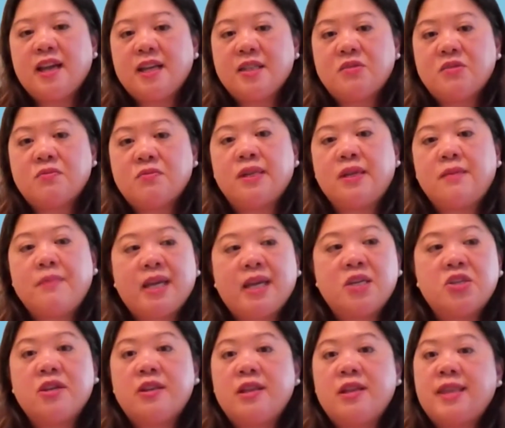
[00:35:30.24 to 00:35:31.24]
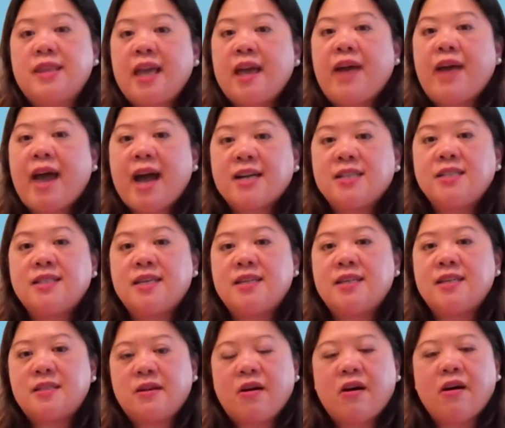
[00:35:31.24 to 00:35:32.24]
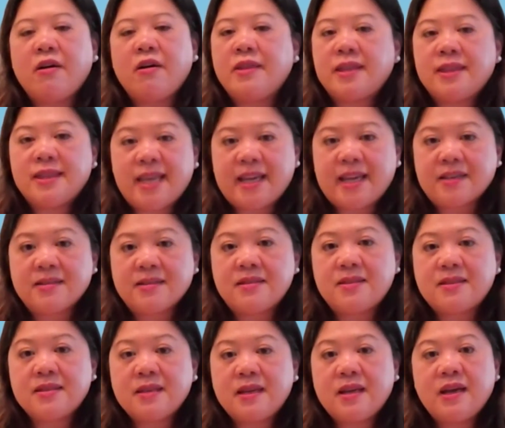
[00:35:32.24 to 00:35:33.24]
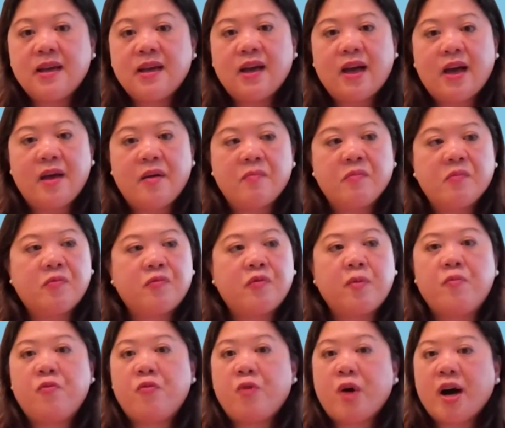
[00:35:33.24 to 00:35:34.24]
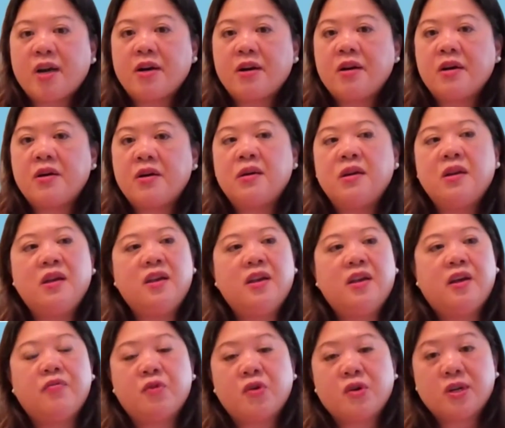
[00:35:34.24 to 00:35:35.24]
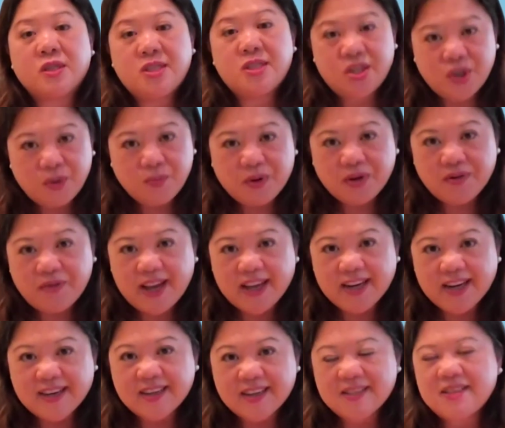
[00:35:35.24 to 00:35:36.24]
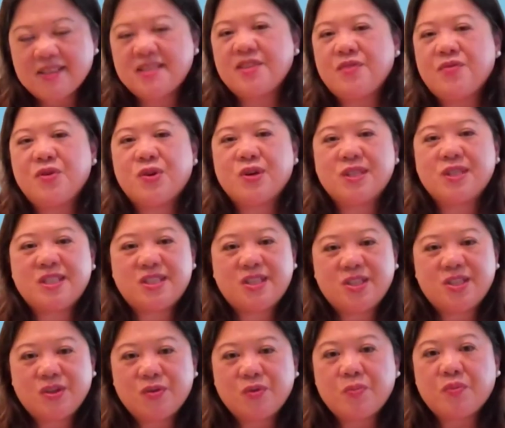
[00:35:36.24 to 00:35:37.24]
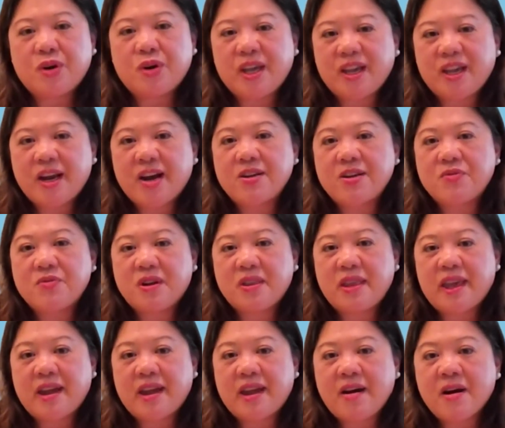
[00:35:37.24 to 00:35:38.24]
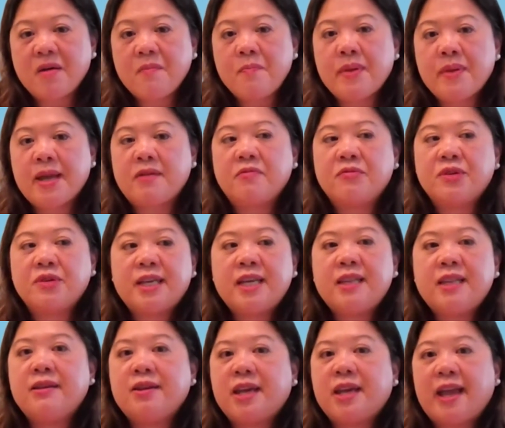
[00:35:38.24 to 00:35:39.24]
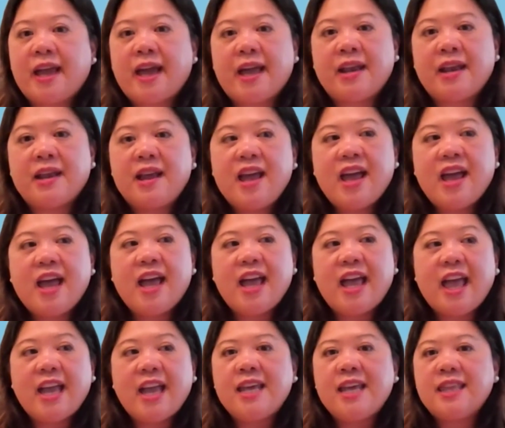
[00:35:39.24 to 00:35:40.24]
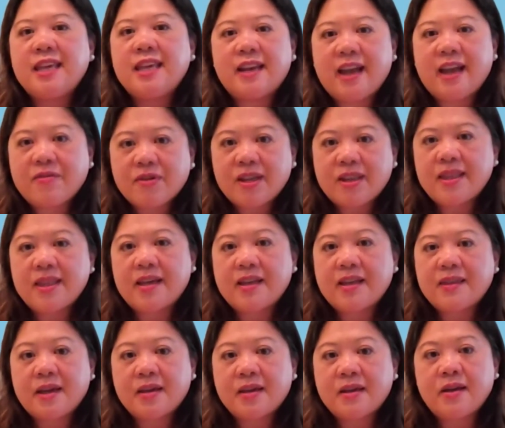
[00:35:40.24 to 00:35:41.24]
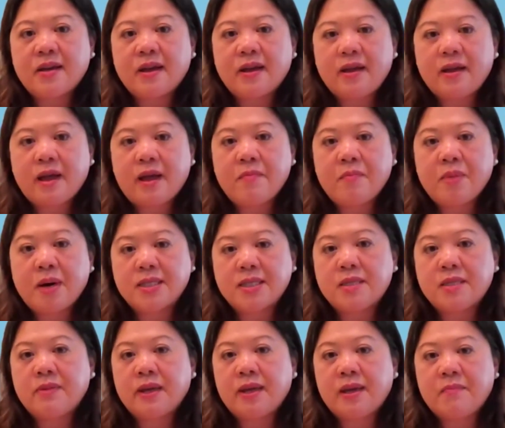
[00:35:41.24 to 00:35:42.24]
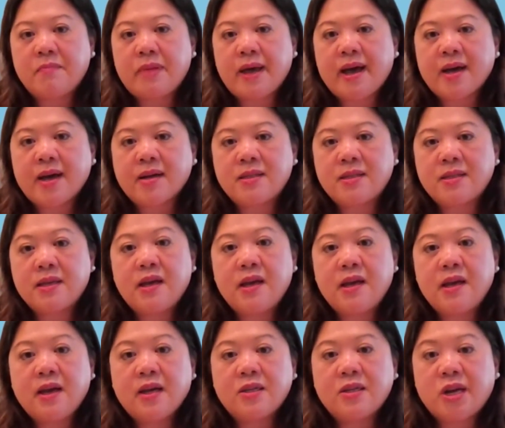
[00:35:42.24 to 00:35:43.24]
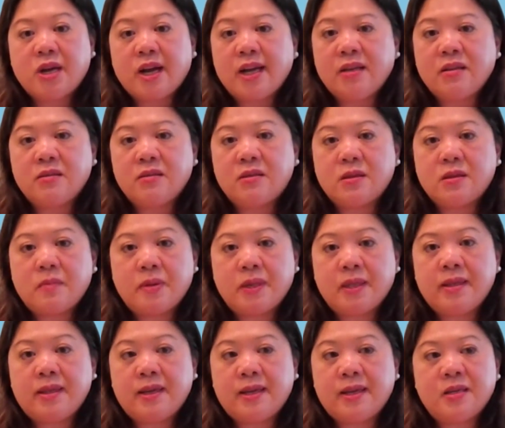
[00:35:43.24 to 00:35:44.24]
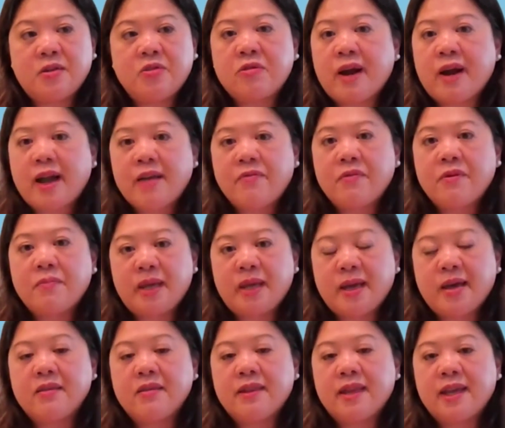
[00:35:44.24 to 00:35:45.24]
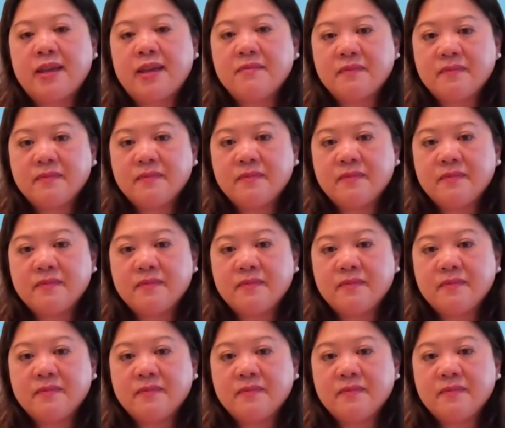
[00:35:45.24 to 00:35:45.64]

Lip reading: it's really making sure that they have access to all the things, from water, of course, to providers, of course, to bringing care to where they are, but really looking at anything and everything that could possibly impact a child's ability to thrive and be healthy.